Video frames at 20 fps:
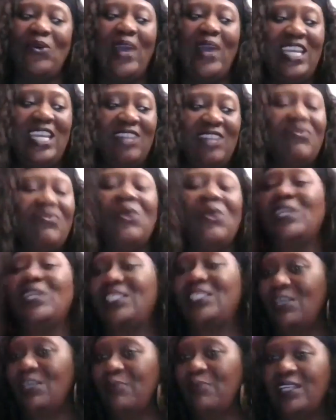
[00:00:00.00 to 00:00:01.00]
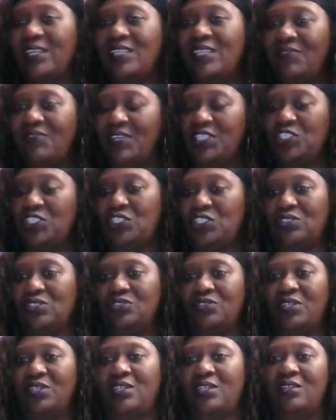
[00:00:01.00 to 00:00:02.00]
I can focus on my living
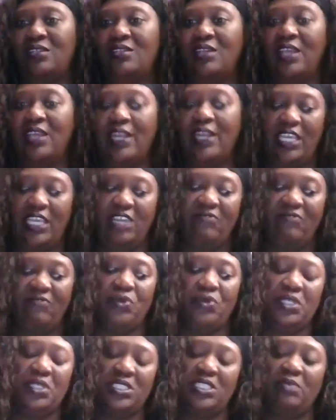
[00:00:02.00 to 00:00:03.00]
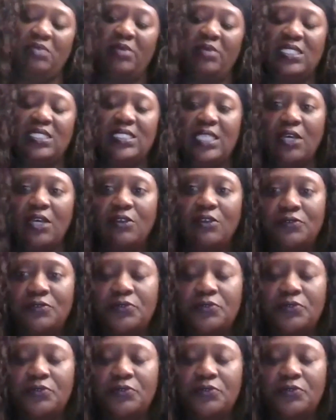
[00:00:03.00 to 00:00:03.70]
children, and I can focus on myself.